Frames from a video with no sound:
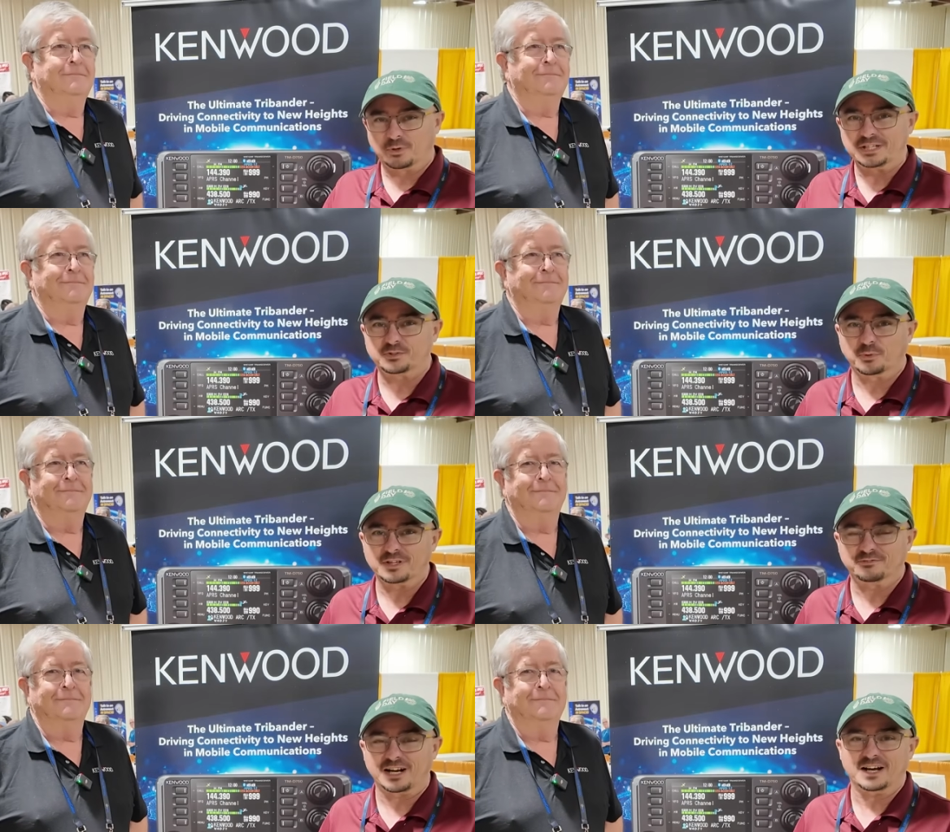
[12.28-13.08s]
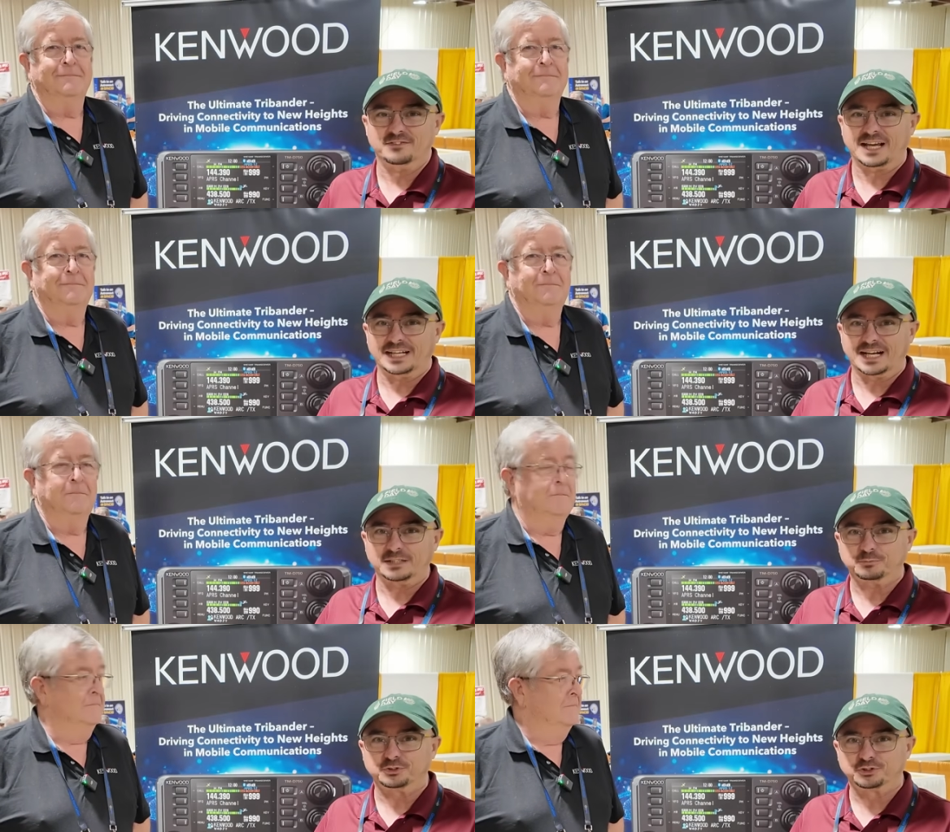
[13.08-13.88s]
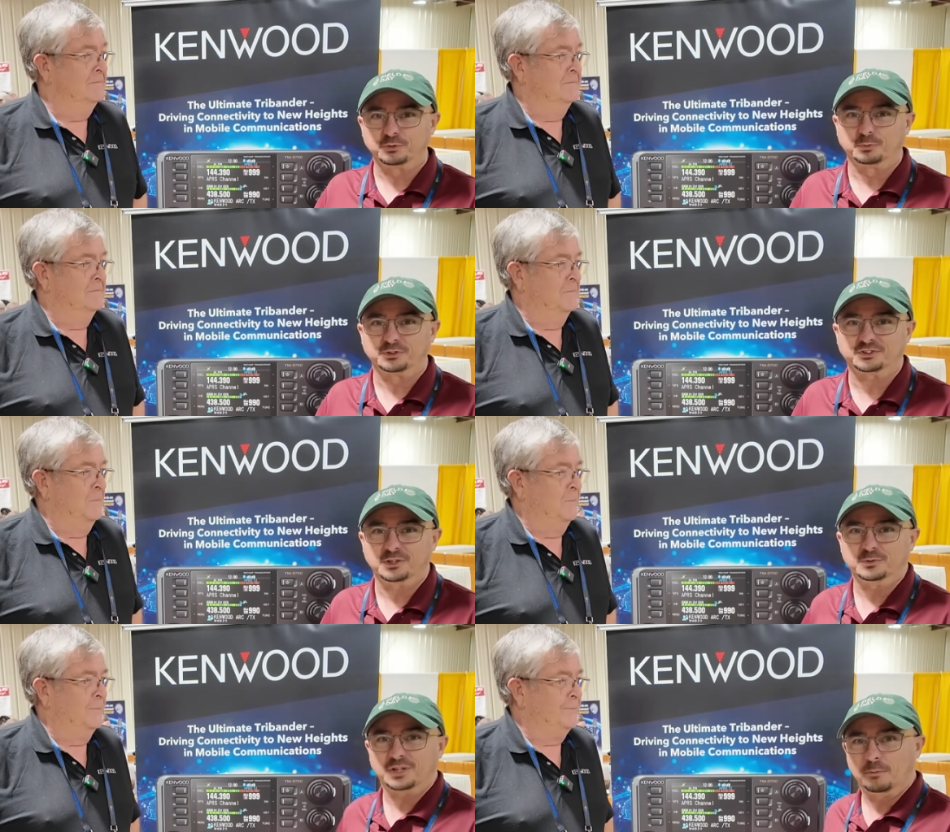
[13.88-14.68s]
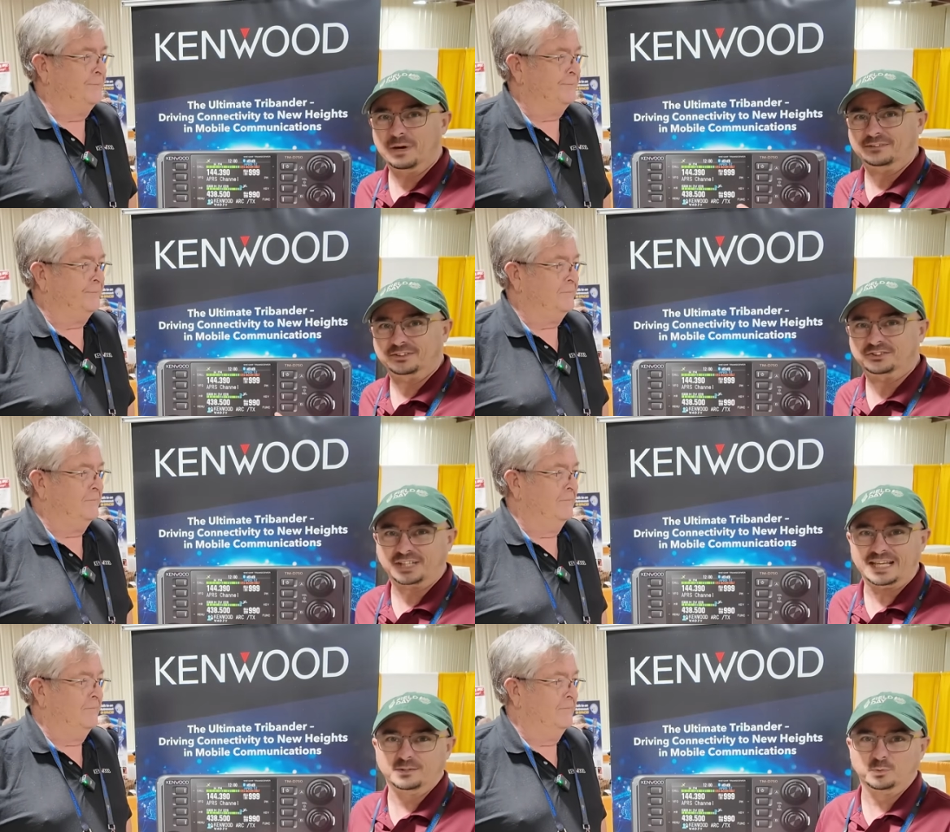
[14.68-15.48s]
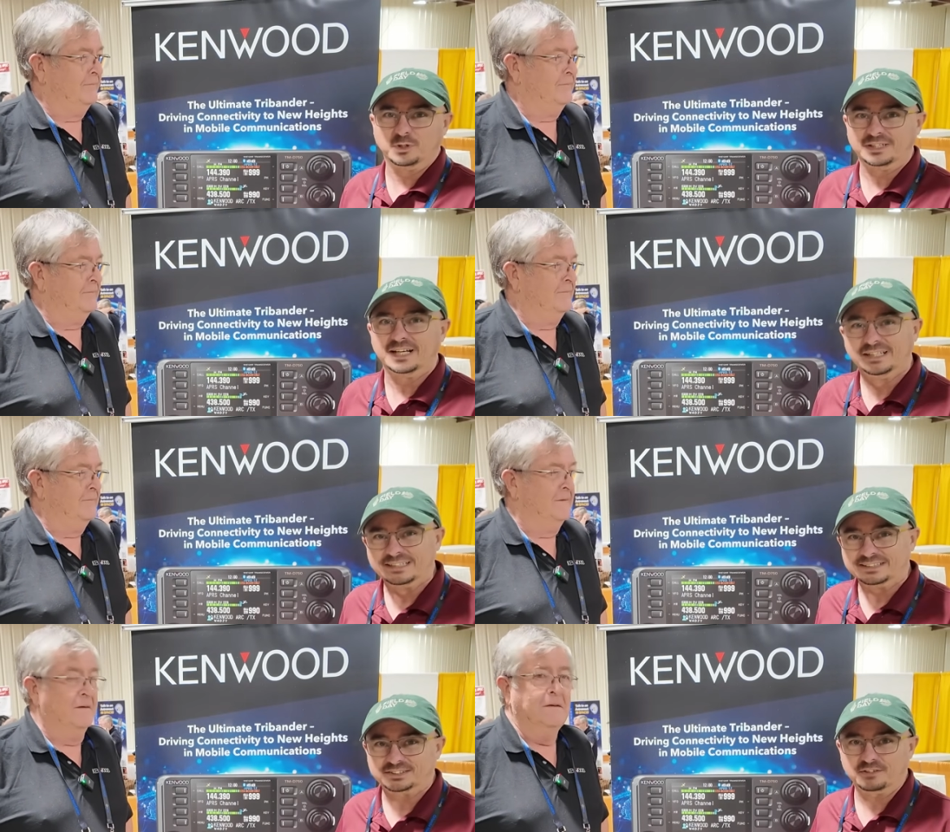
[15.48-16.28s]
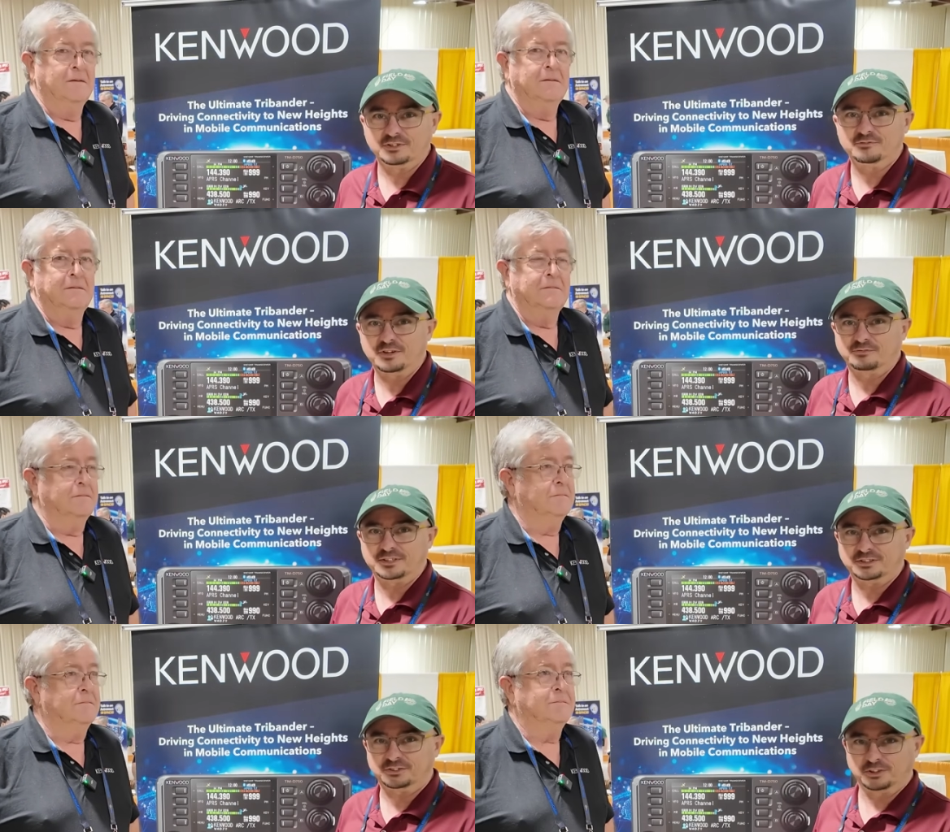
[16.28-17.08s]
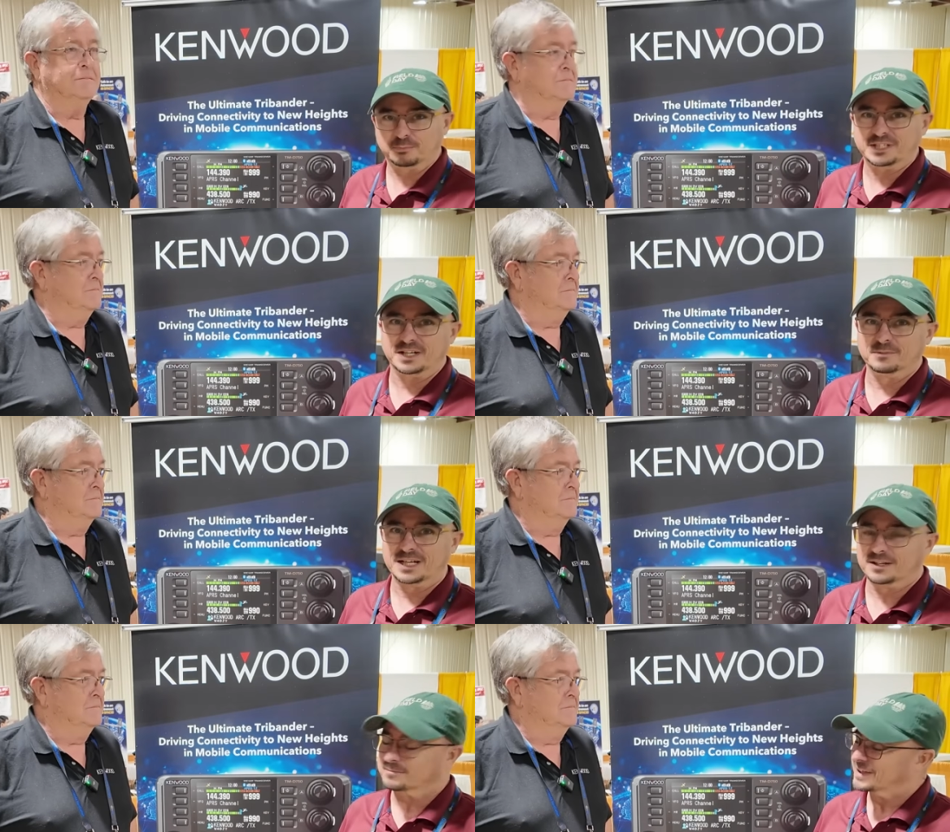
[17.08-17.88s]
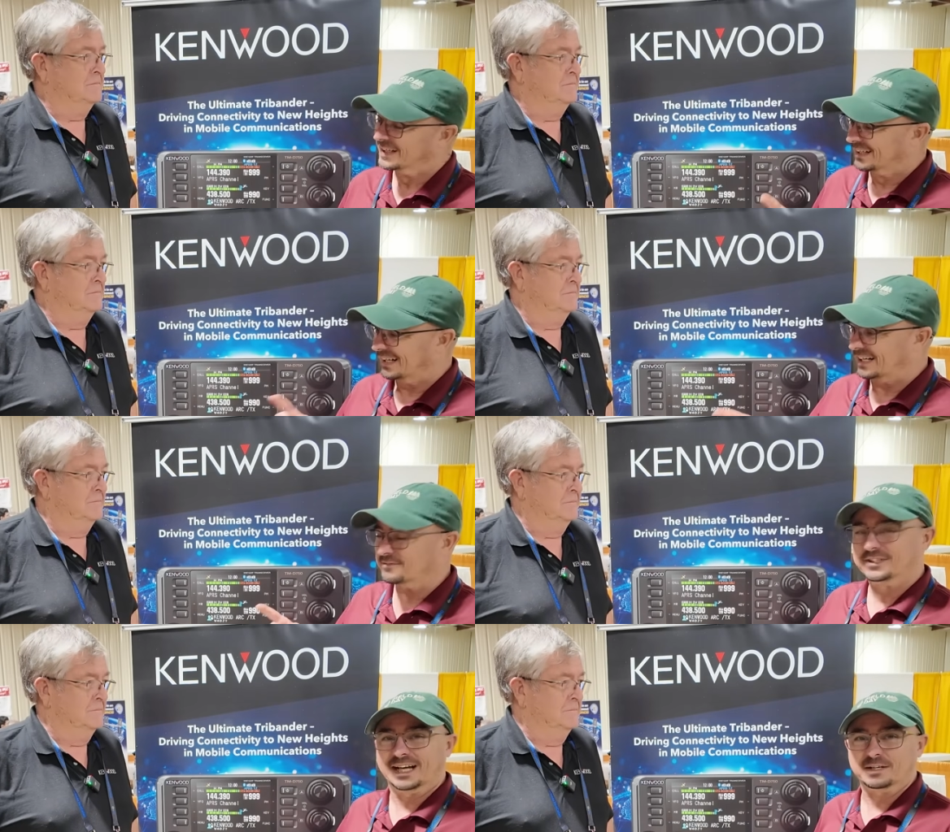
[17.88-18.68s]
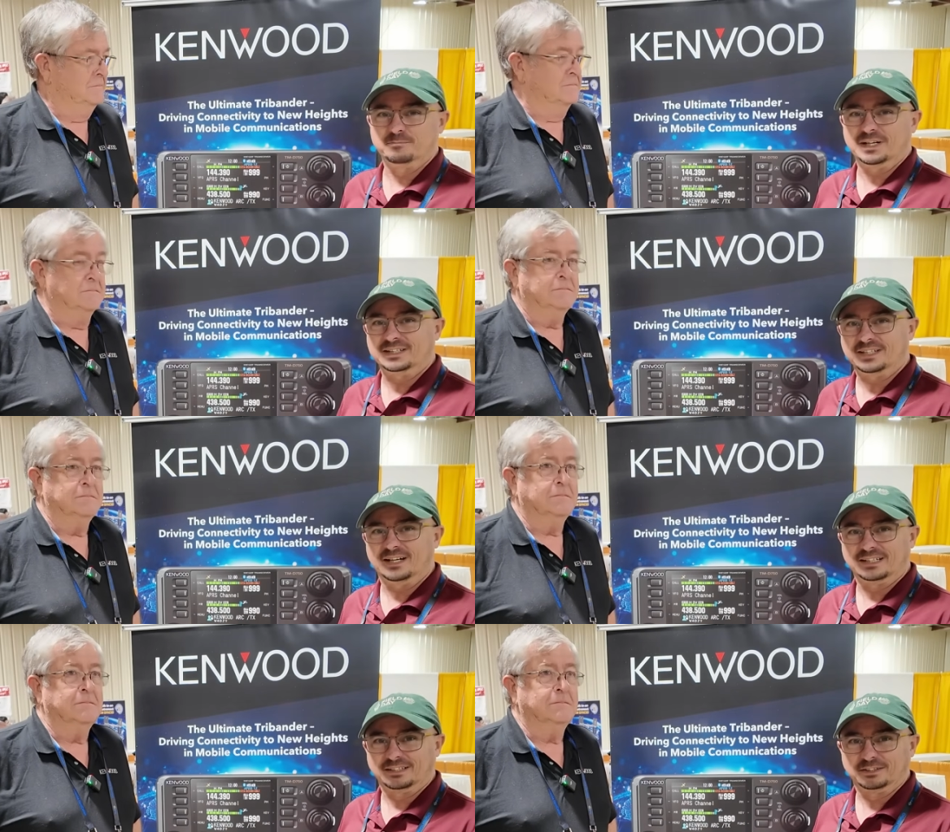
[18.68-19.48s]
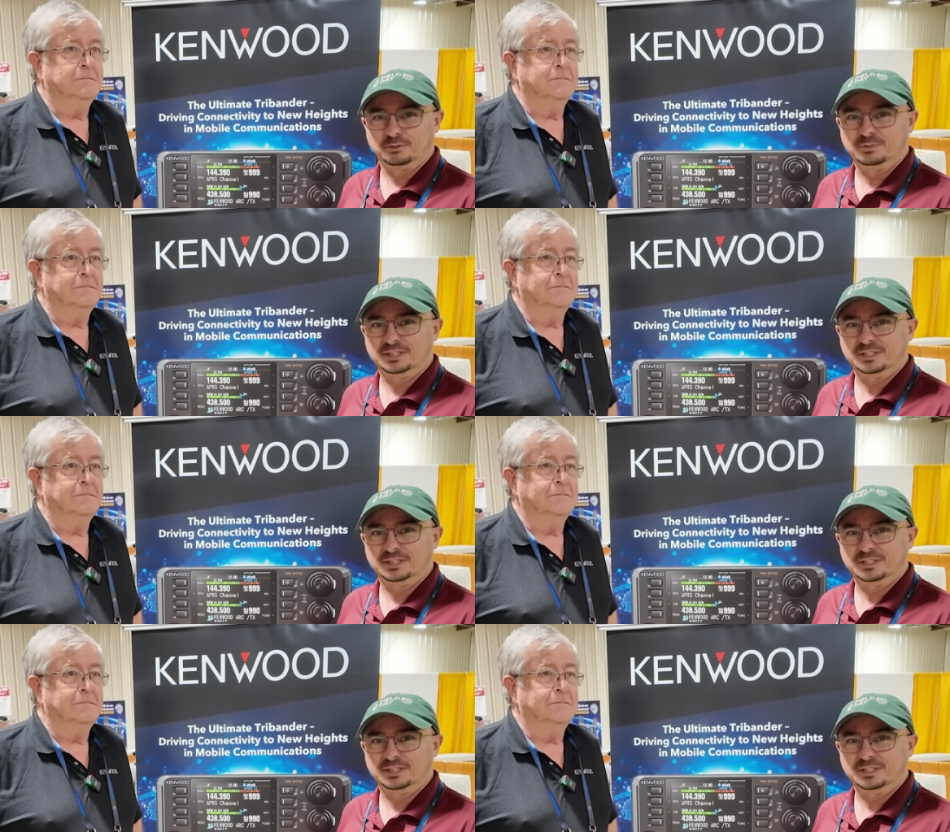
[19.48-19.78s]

Speaker 1: 2025. And I am super stoked about this Kenwood 750 that's going to be coming out. And I've got to bug Don a little